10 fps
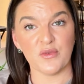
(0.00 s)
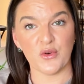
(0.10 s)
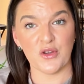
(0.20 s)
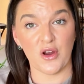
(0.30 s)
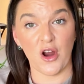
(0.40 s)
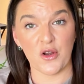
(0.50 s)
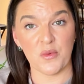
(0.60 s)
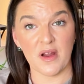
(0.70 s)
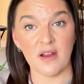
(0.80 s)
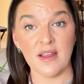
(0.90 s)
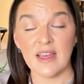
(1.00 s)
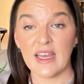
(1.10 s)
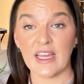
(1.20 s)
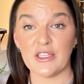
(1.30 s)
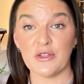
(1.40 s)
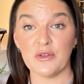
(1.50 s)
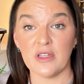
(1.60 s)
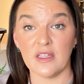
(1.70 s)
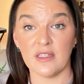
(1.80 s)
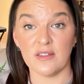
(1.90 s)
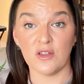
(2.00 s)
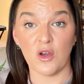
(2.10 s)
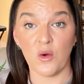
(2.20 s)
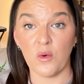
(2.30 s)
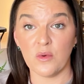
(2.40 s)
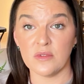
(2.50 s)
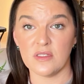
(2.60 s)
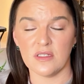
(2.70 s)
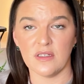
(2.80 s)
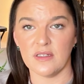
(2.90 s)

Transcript: for your hardware. And you can go to,